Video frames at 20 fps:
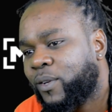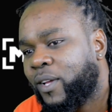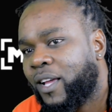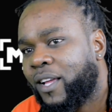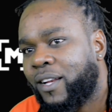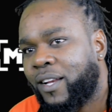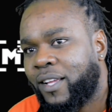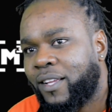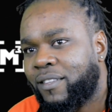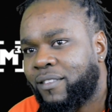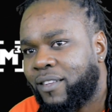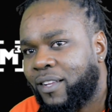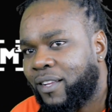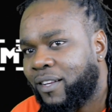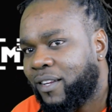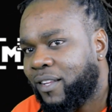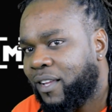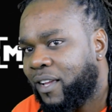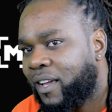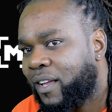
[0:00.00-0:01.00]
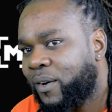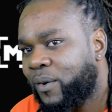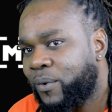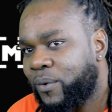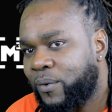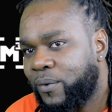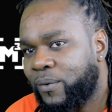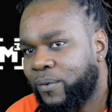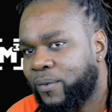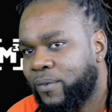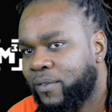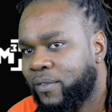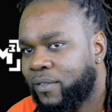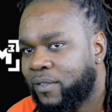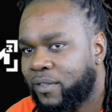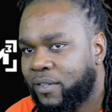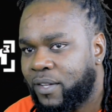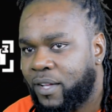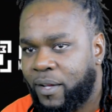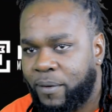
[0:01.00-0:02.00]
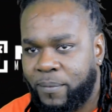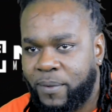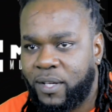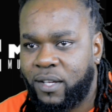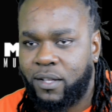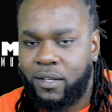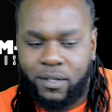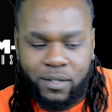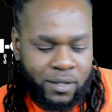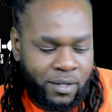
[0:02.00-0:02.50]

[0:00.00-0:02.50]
get laced in the ghetto, you know what I mean?